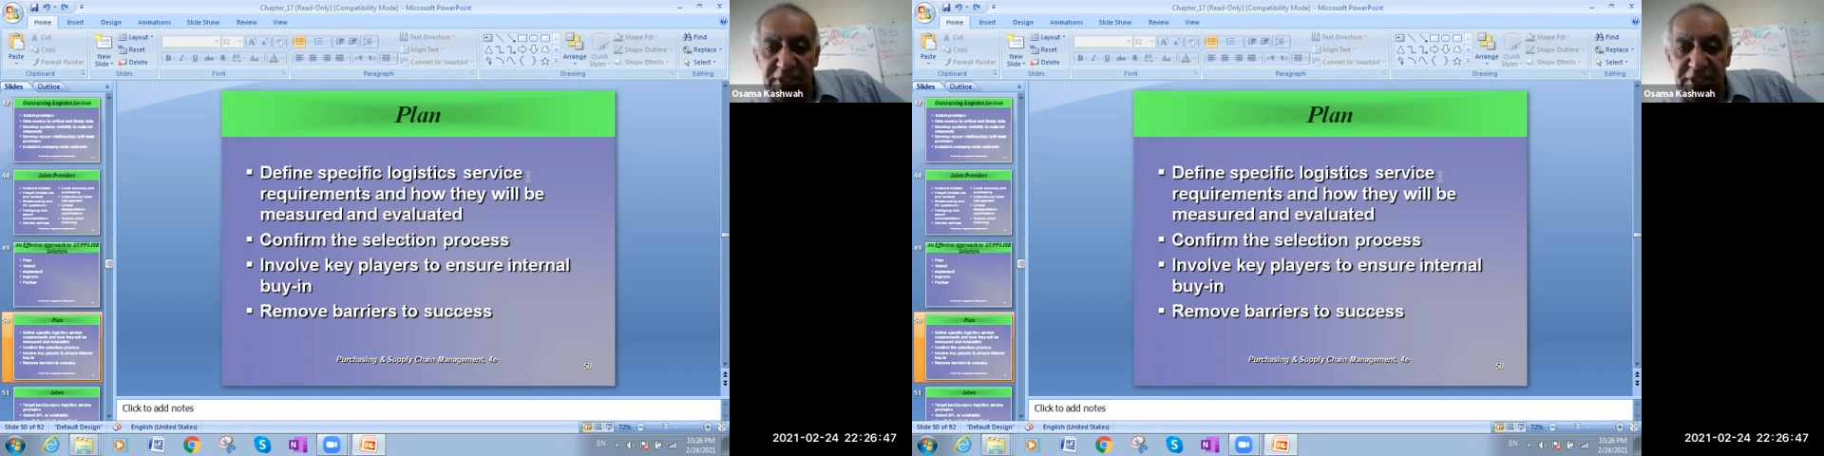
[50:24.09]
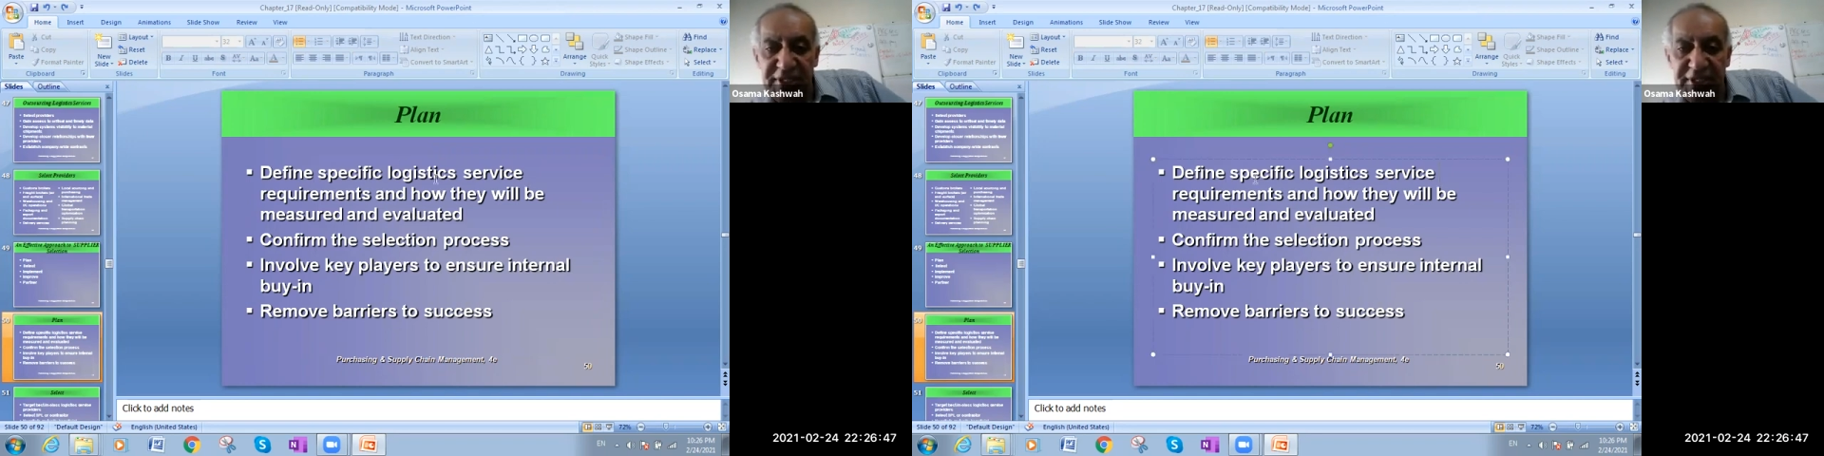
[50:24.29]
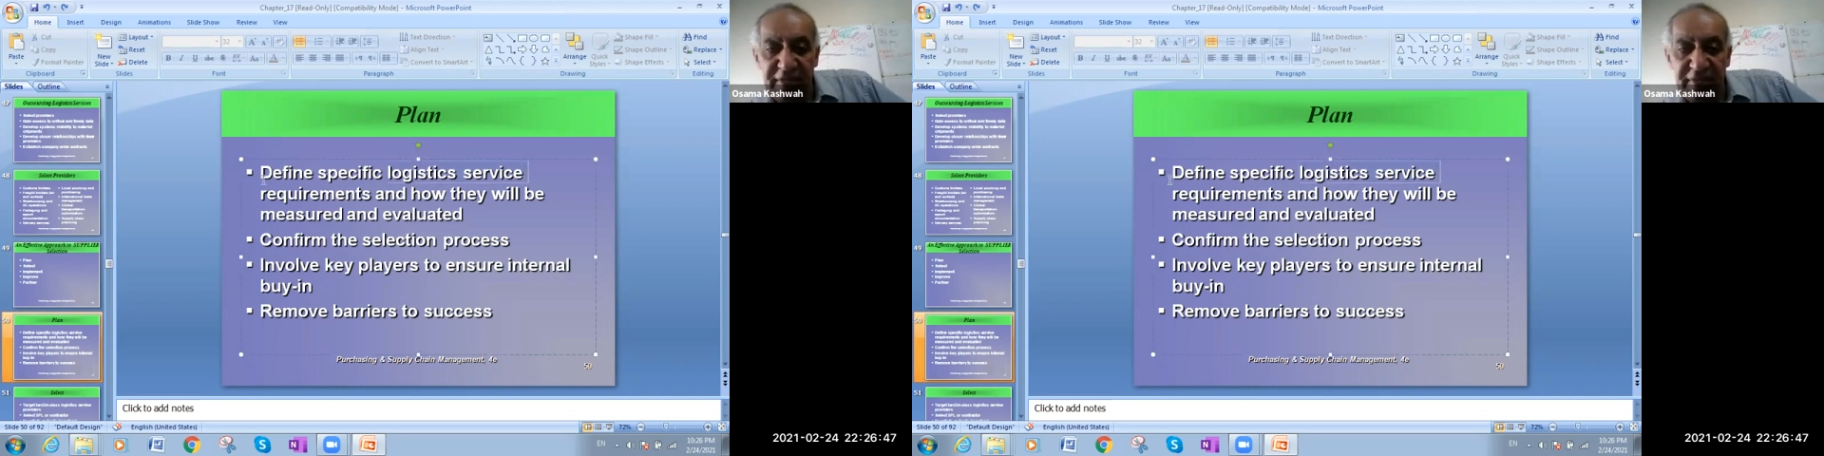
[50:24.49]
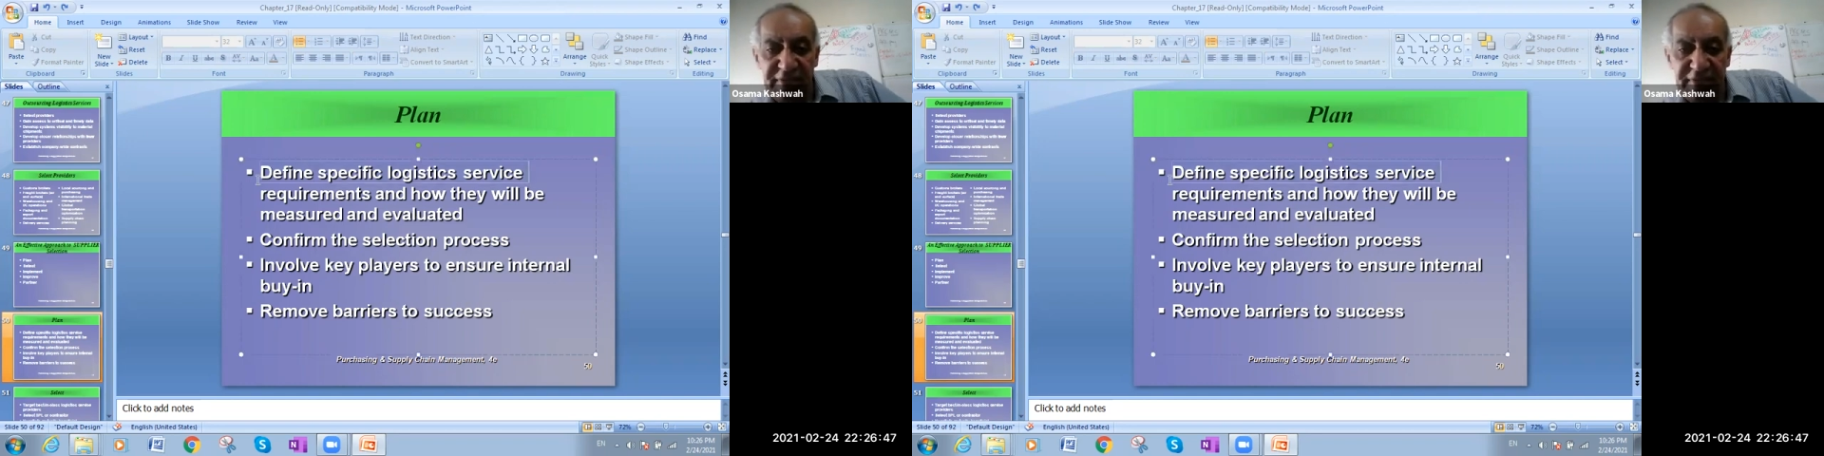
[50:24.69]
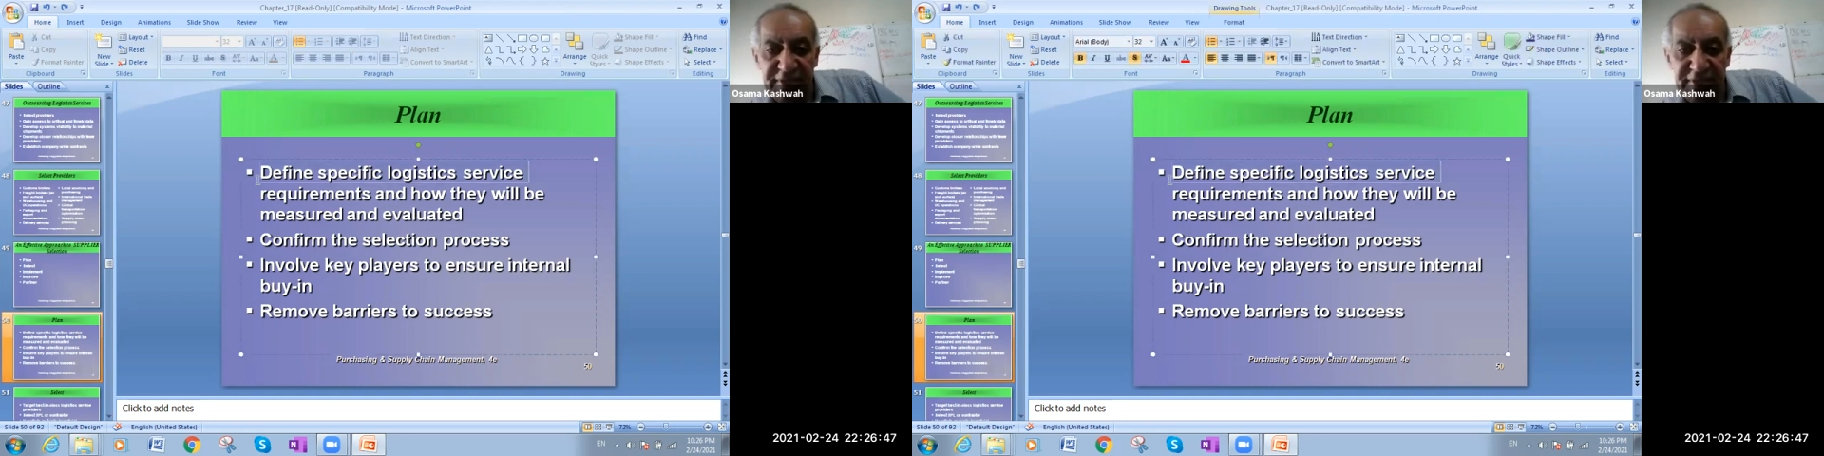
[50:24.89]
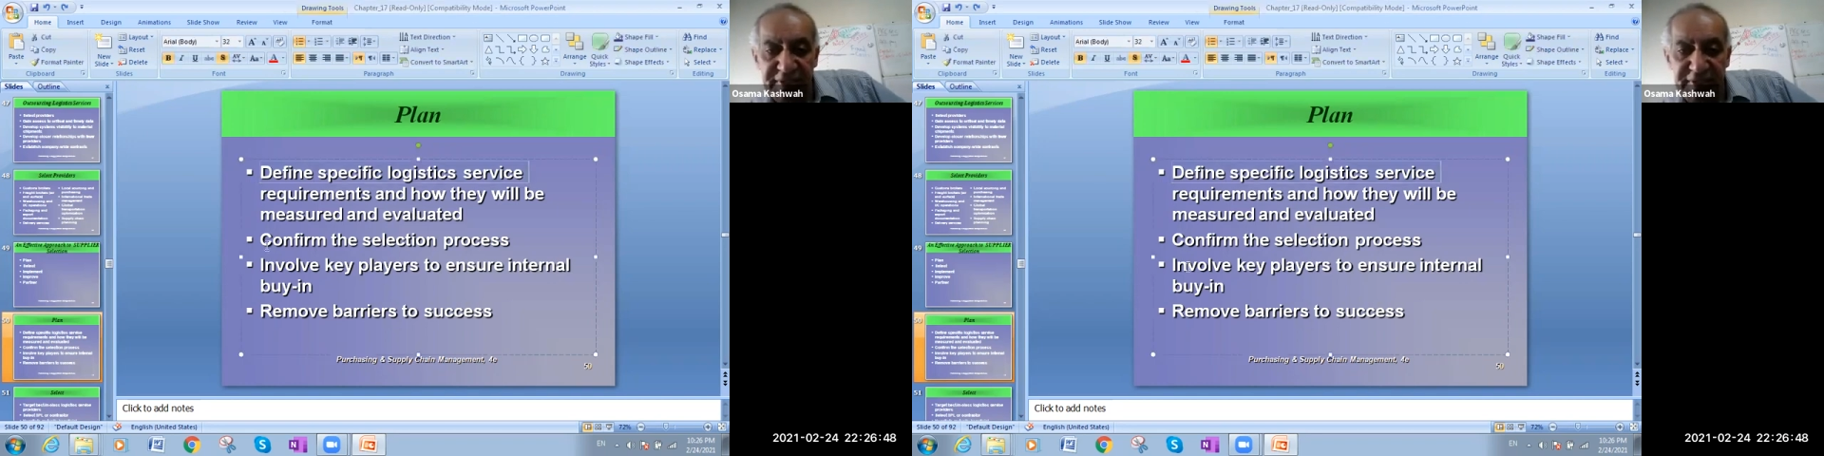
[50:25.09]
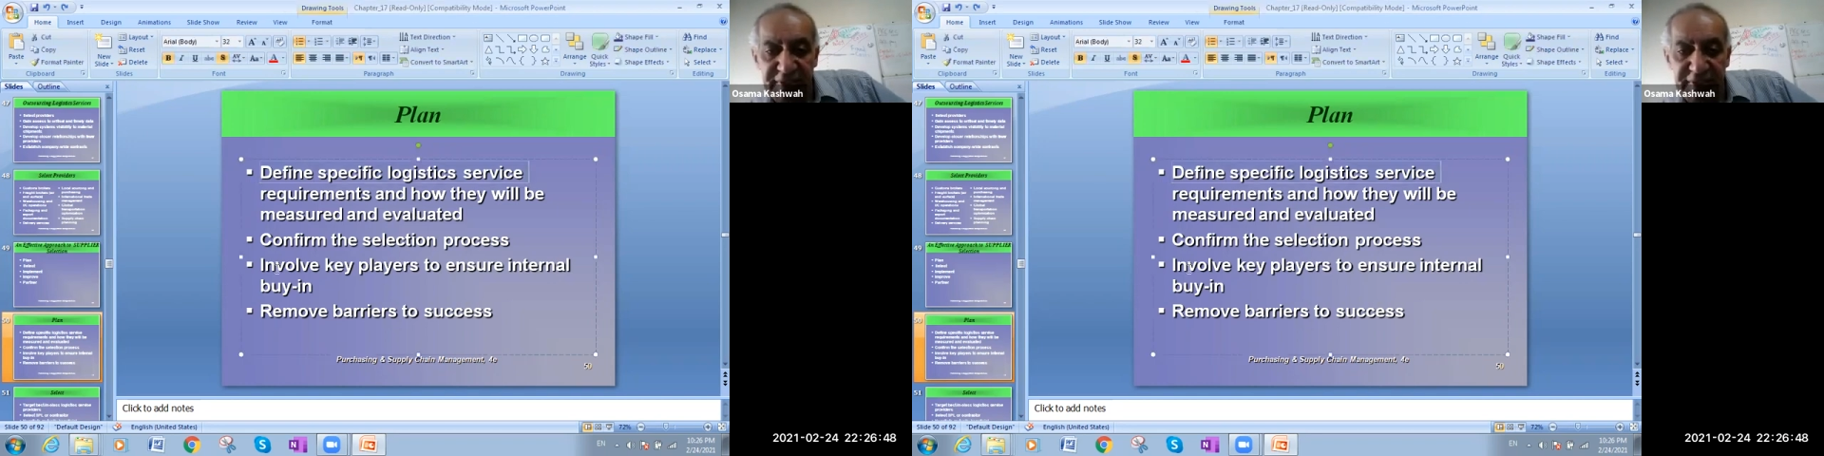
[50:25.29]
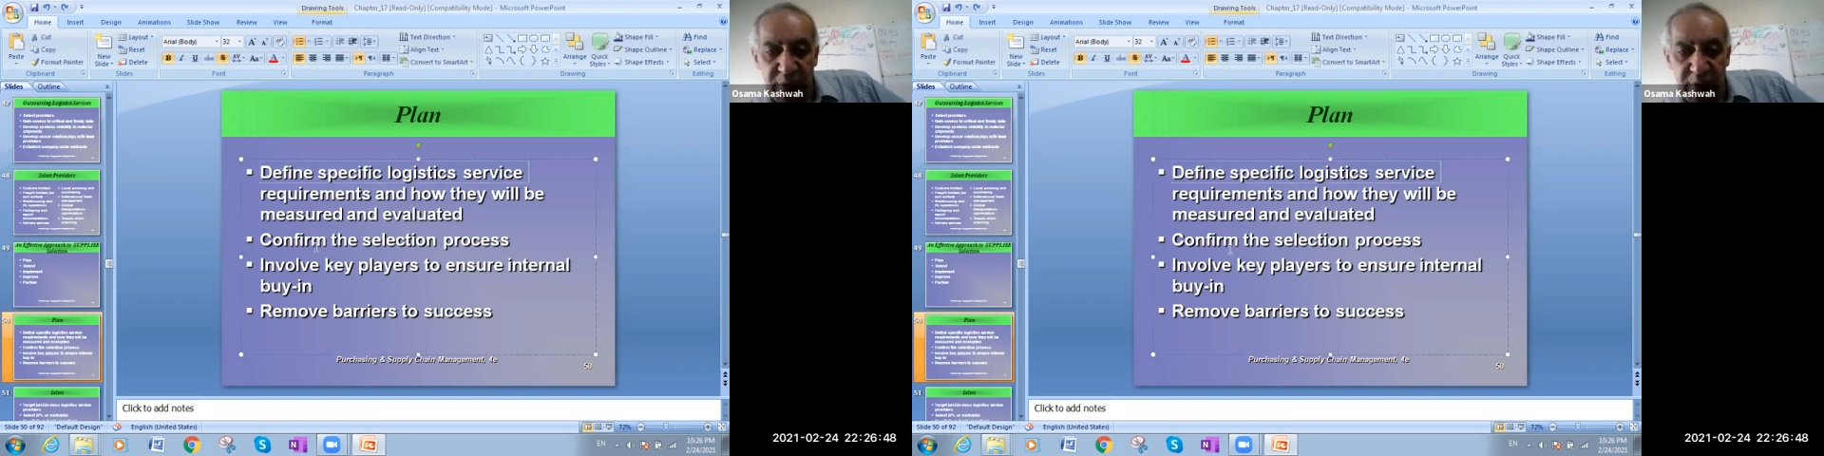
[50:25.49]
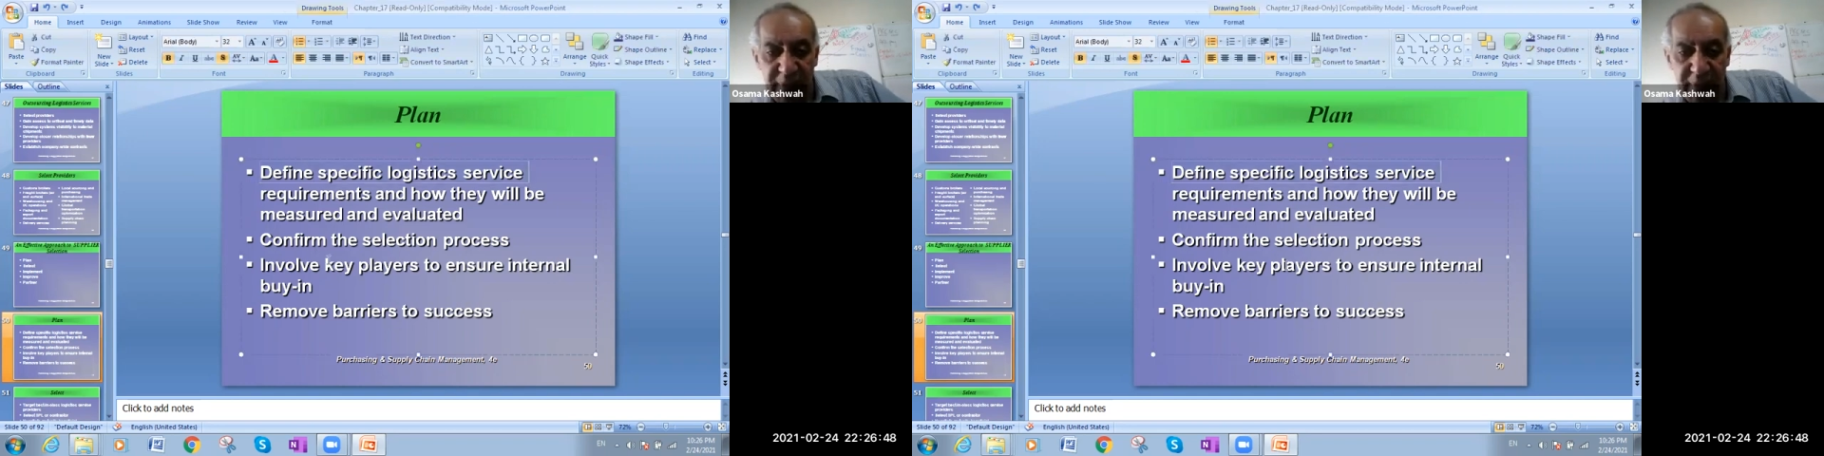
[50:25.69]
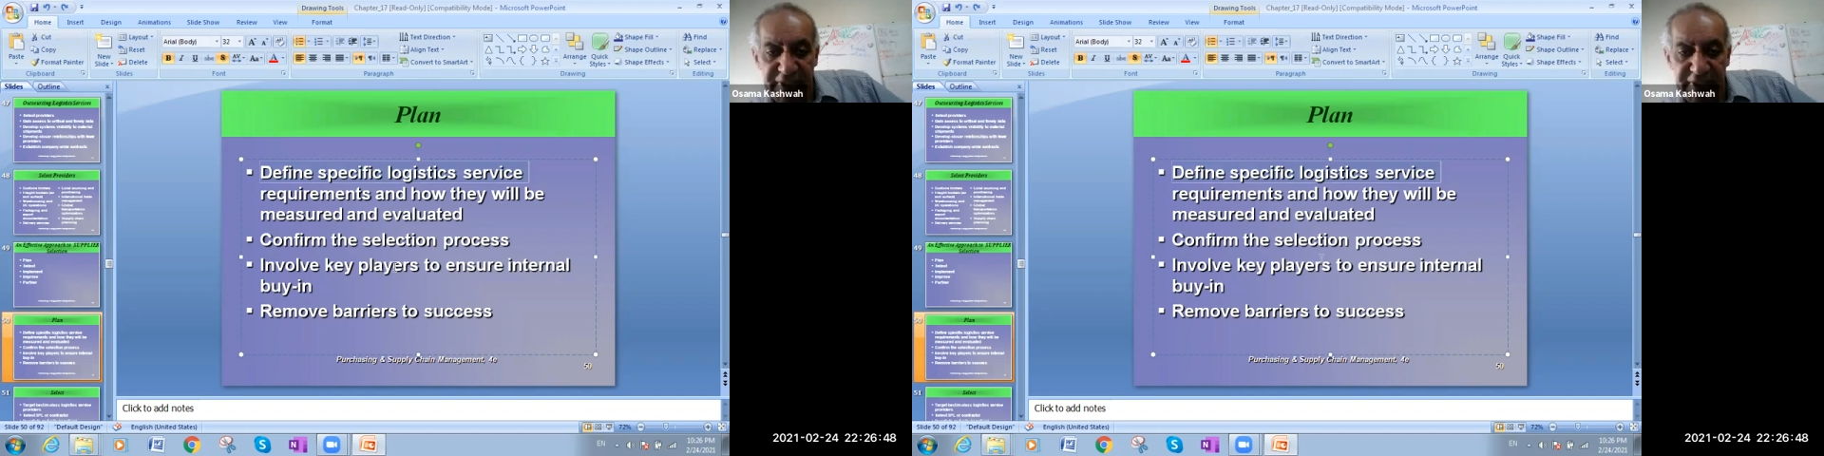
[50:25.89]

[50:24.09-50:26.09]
services requirements,